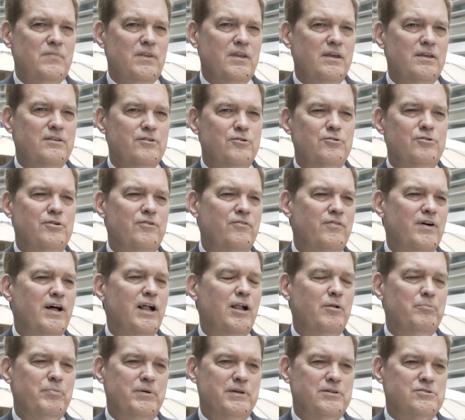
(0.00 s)
And they're
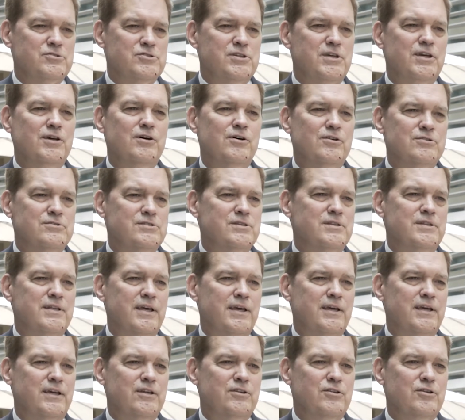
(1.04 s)
developing skills that
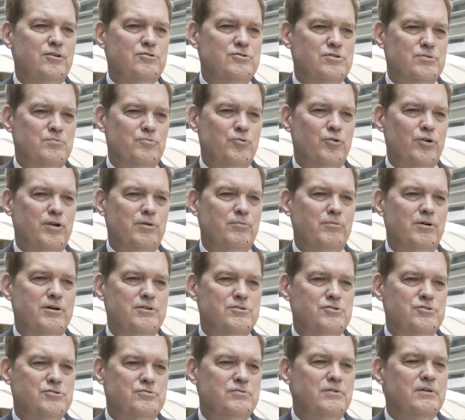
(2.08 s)
they can use in pretty
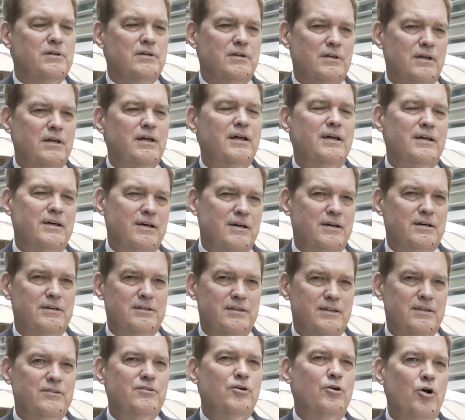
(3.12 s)
much
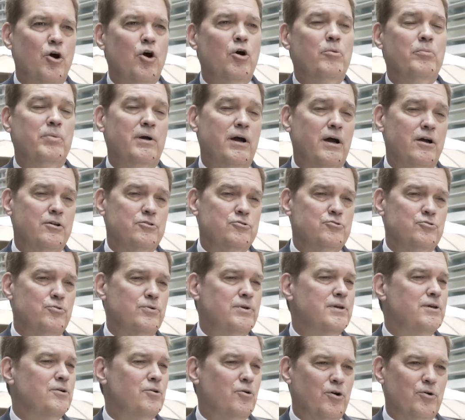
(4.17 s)
their home
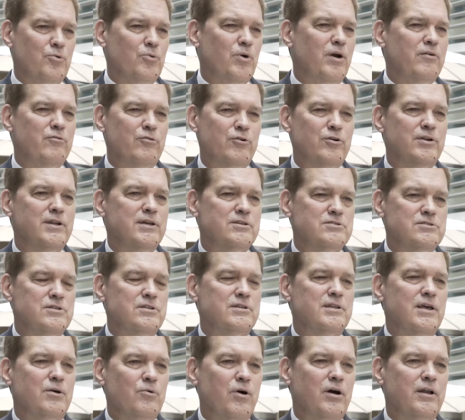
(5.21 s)
country or wherever it is
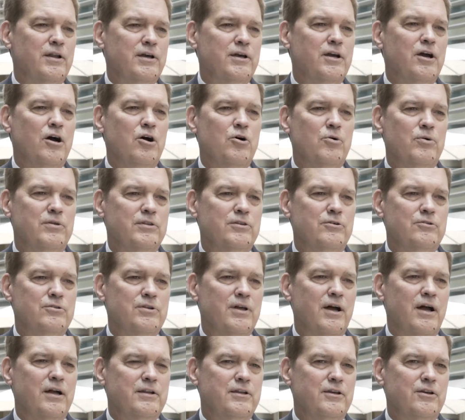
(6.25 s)
that they want to go when they're
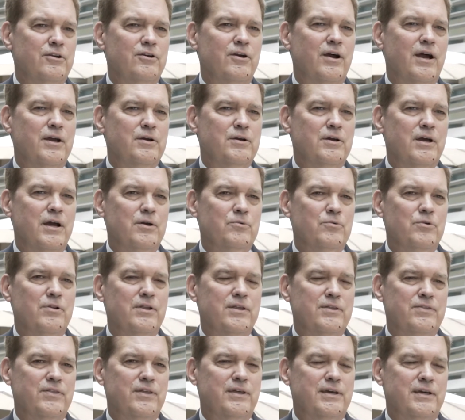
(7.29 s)
done here. I
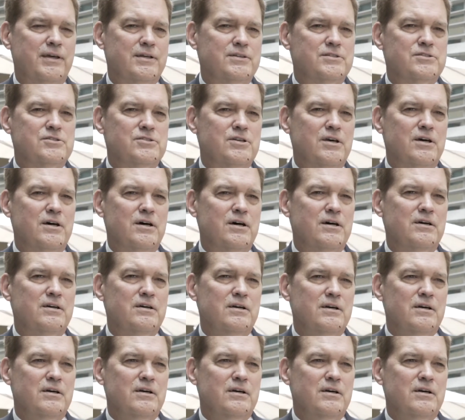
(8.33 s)
really think it's the